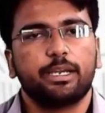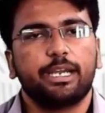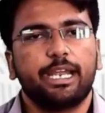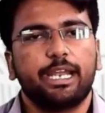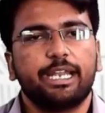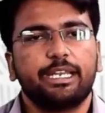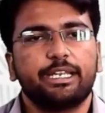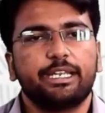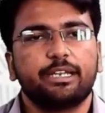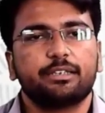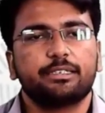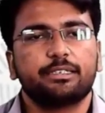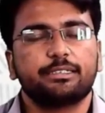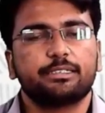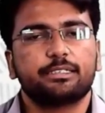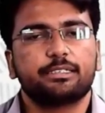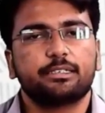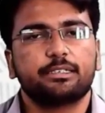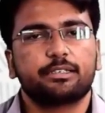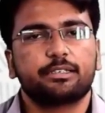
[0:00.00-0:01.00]
And here this
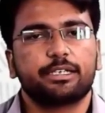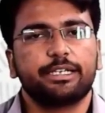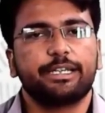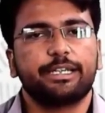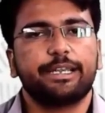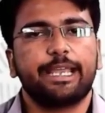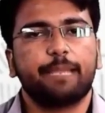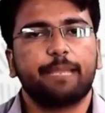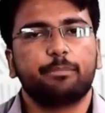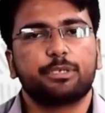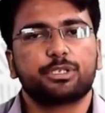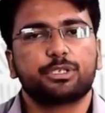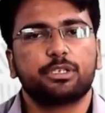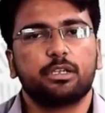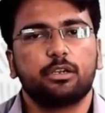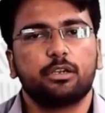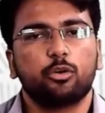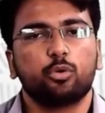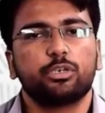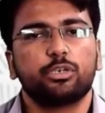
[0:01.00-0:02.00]
is the
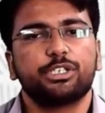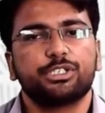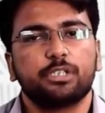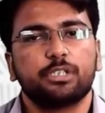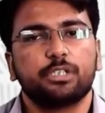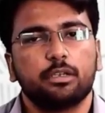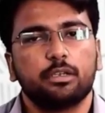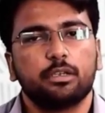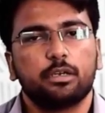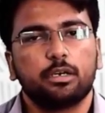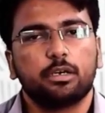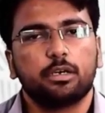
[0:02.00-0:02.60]
three-dimensional original